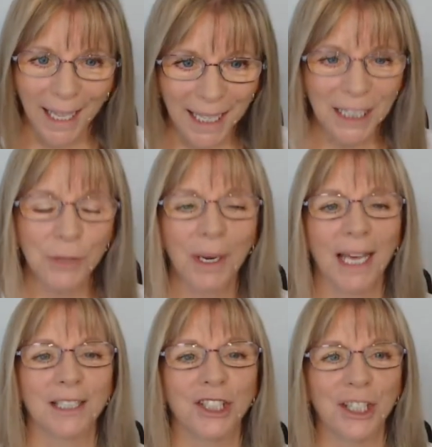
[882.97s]
In the
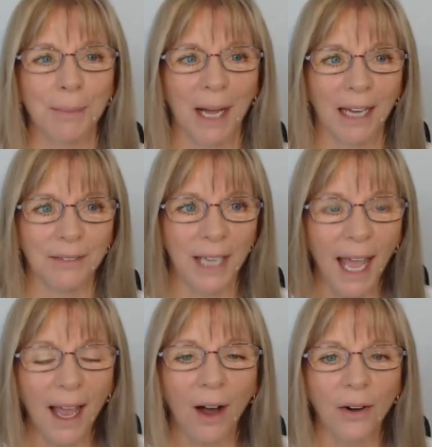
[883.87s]
relationship I have
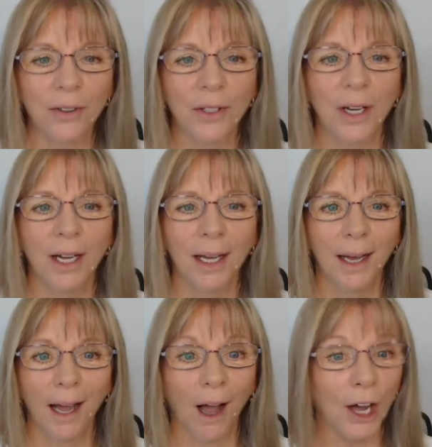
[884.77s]
now,
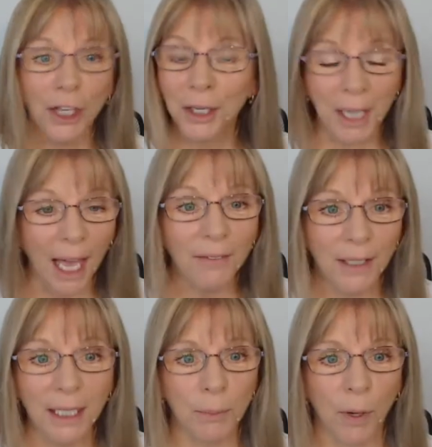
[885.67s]
I don't have
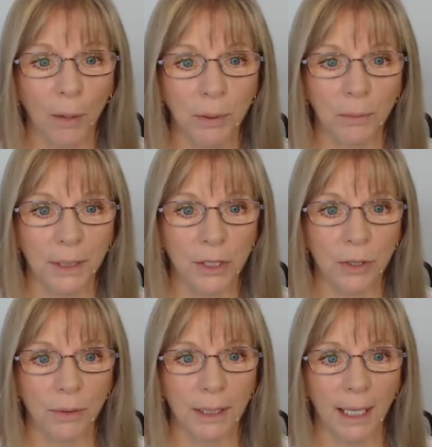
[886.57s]
any problem in
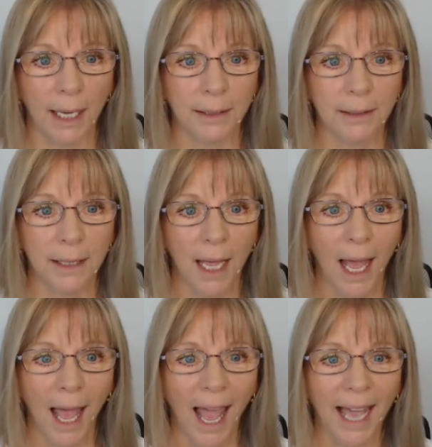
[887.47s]
doing that.
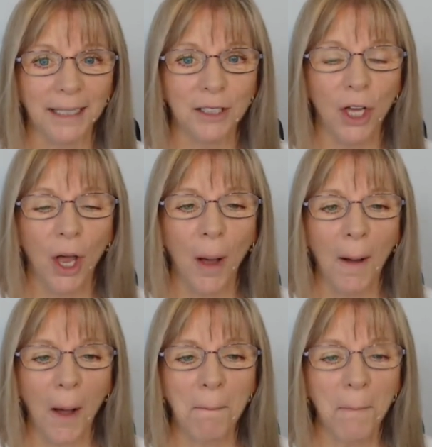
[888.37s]
And
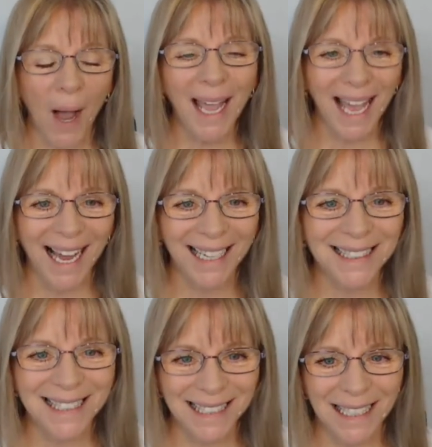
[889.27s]
my
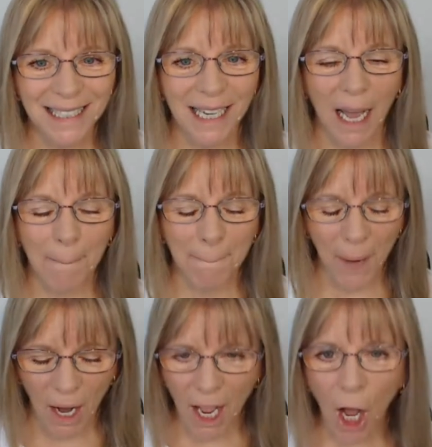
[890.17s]
heart center,
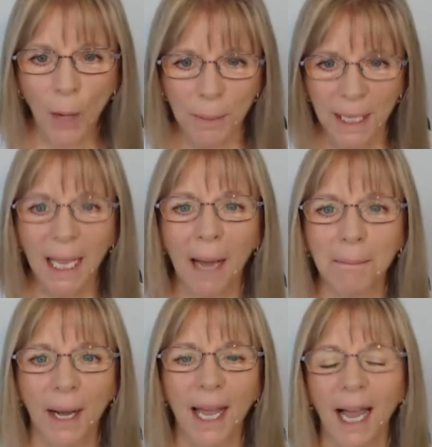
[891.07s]
my opening up
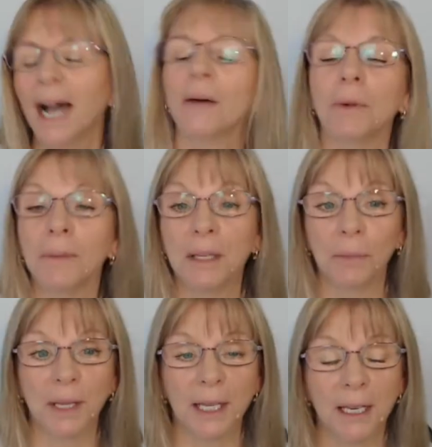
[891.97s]
my heart, when
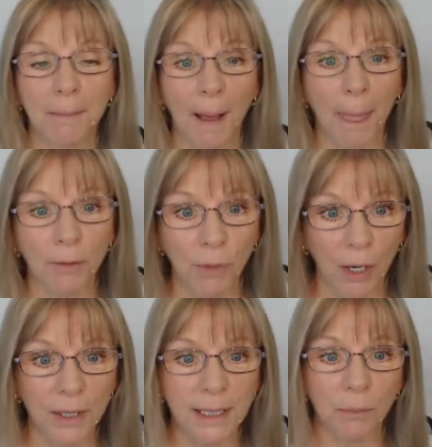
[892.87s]
we think about the
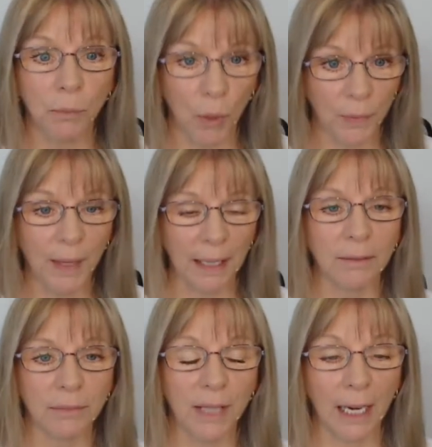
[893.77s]
rose and what that
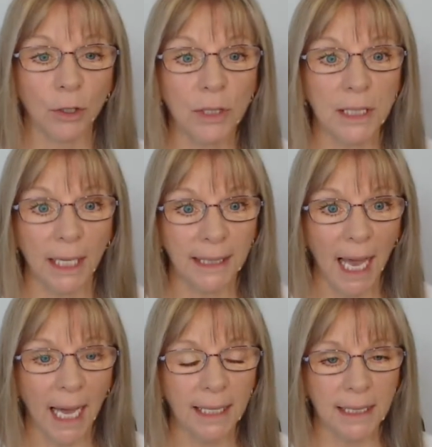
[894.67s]
that looks like, the
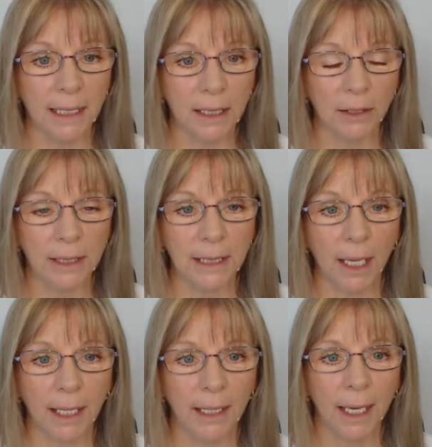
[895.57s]
heart center looks
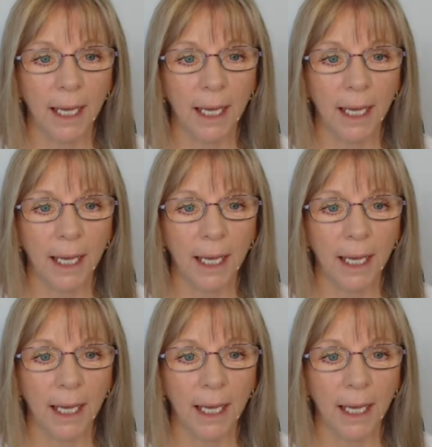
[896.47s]
like.